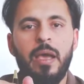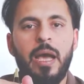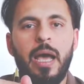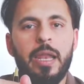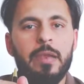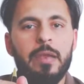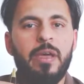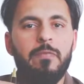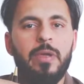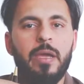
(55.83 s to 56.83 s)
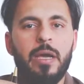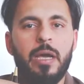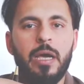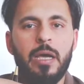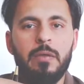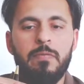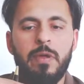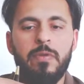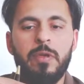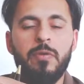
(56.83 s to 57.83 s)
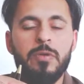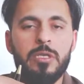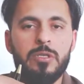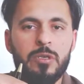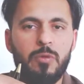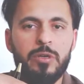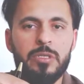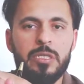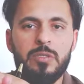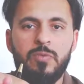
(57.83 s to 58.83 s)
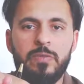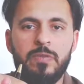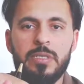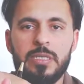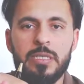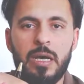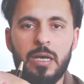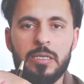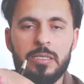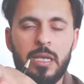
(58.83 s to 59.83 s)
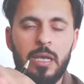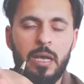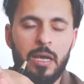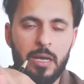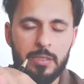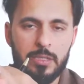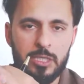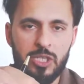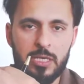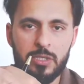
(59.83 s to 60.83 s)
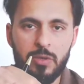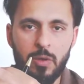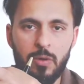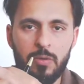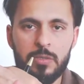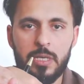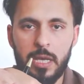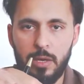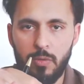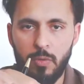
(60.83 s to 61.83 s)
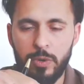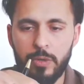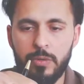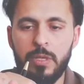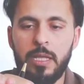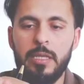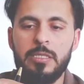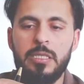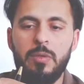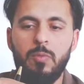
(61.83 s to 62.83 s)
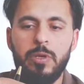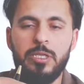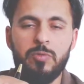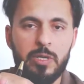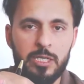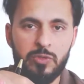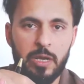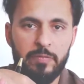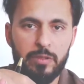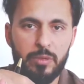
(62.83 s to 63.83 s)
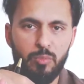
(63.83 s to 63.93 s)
And when we go into commodities, we will discuss such as gold and oil, and then see what is really driving the